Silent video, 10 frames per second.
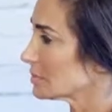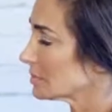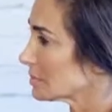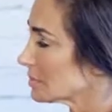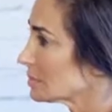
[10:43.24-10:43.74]

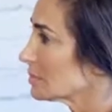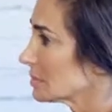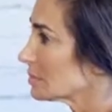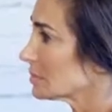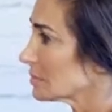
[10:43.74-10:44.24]

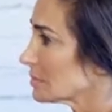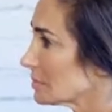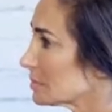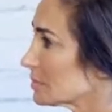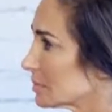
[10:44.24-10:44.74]

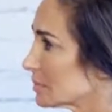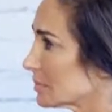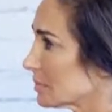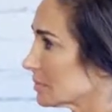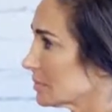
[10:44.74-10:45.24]

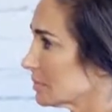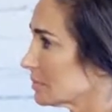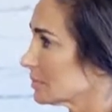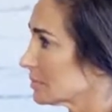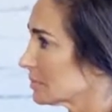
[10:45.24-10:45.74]

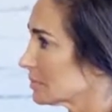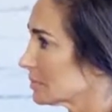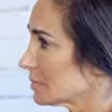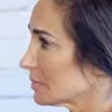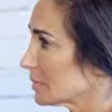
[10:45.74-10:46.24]

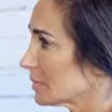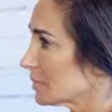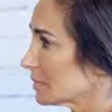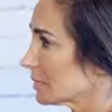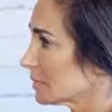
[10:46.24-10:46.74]

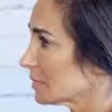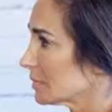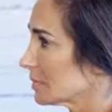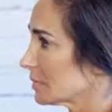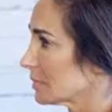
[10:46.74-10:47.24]

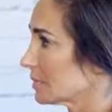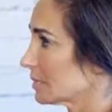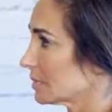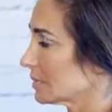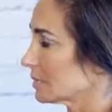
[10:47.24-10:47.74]

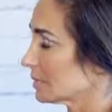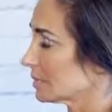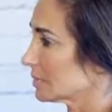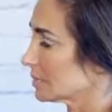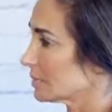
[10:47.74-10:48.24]

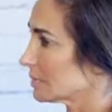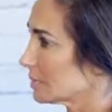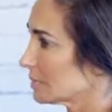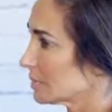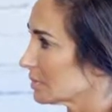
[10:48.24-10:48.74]

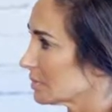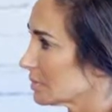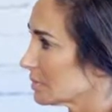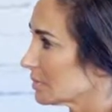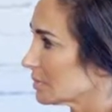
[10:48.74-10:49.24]

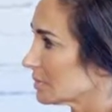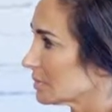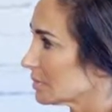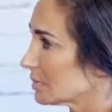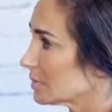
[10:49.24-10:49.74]

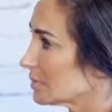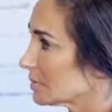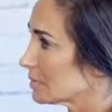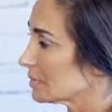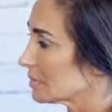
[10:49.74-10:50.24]

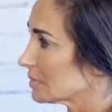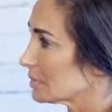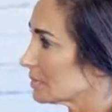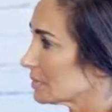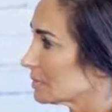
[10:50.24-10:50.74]

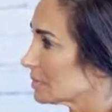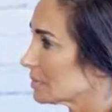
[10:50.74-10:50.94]
(not speaking)